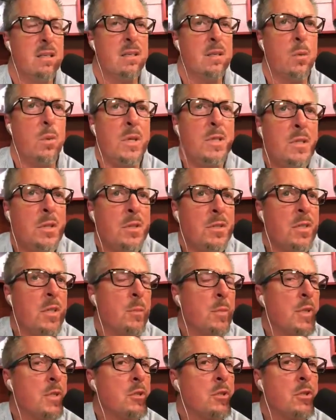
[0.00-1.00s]
The Wizards
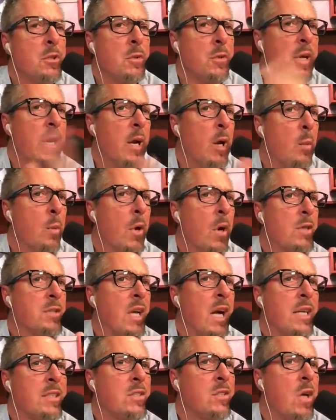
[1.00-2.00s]
have been shooting air balls.
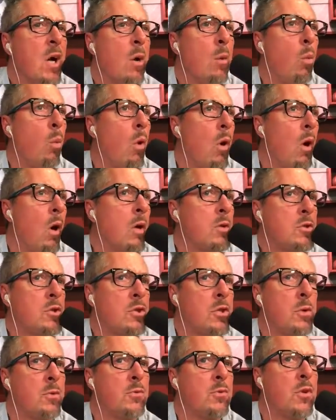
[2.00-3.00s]
I saw Wall
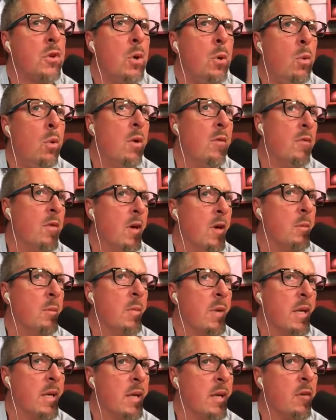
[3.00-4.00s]
shoot two of
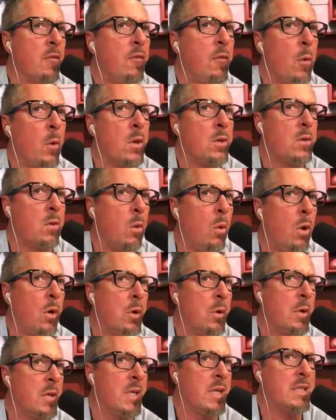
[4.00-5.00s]
them in the fourth
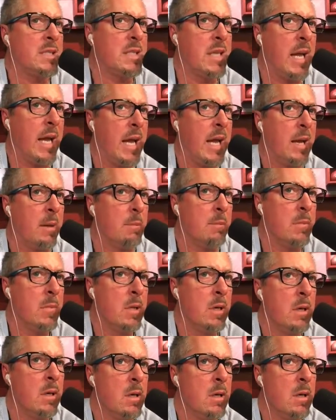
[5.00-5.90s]
quarter of this game.